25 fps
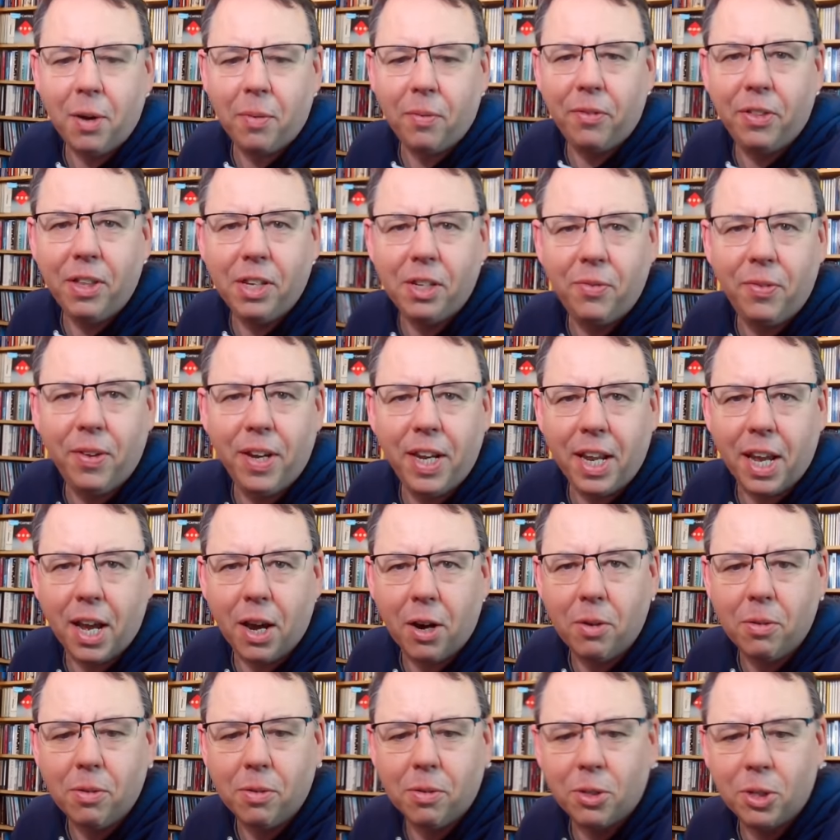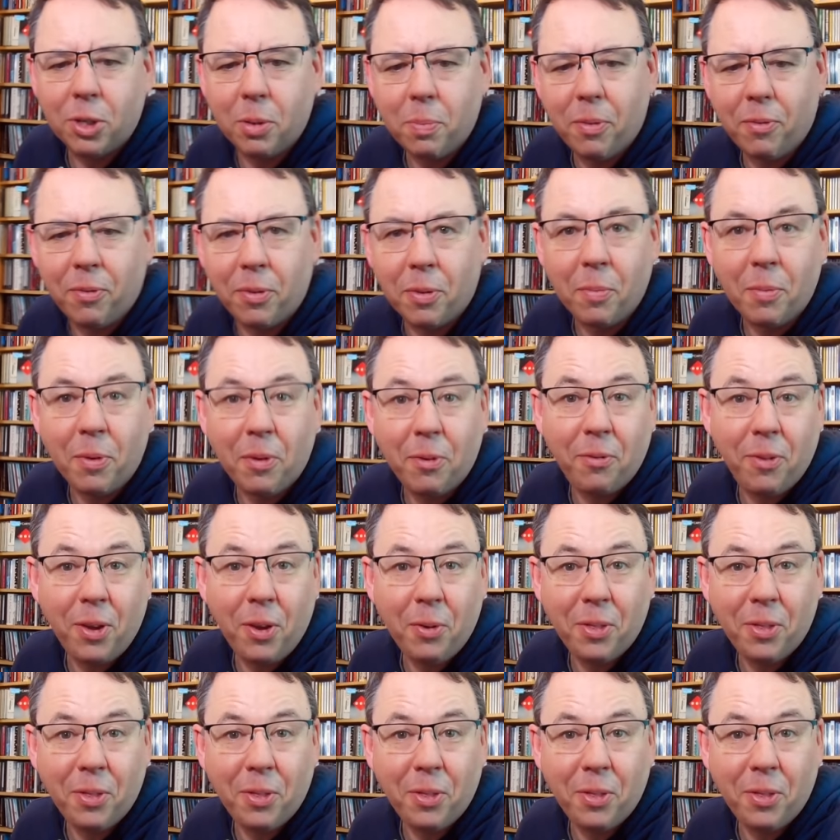up for this video, some of them were a few